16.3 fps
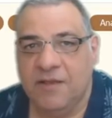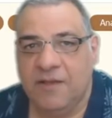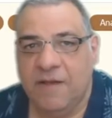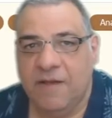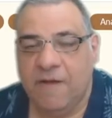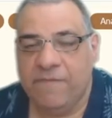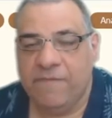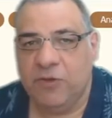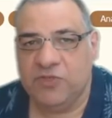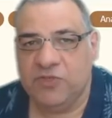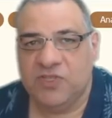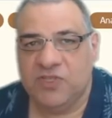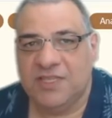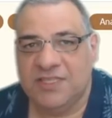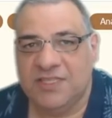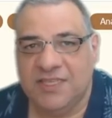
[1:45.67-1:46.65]
of not
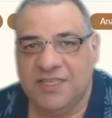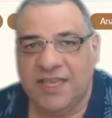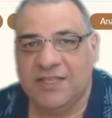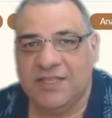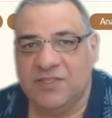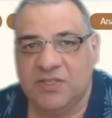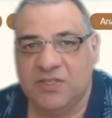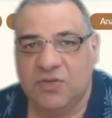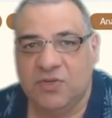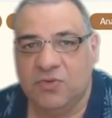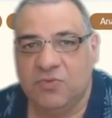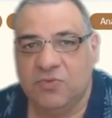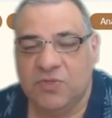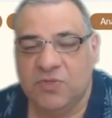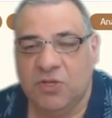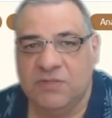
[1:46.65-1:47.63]
just the tactical
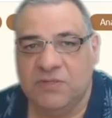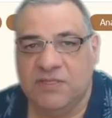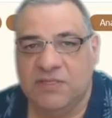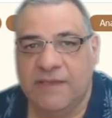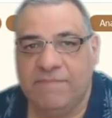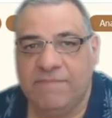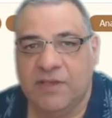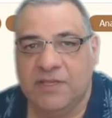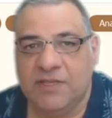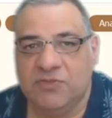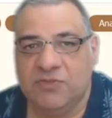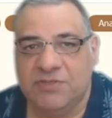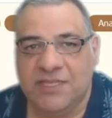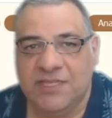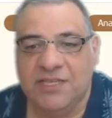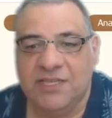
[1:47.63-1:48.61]
concept but a
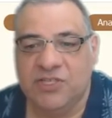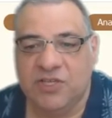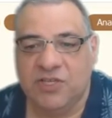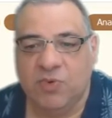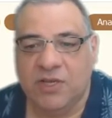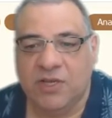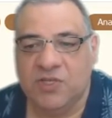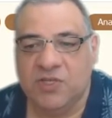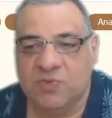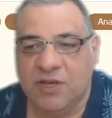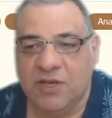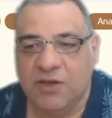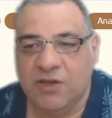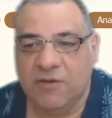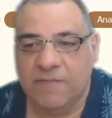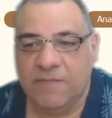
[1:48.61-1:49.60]
strategic one as
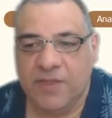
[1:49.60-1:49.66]
well.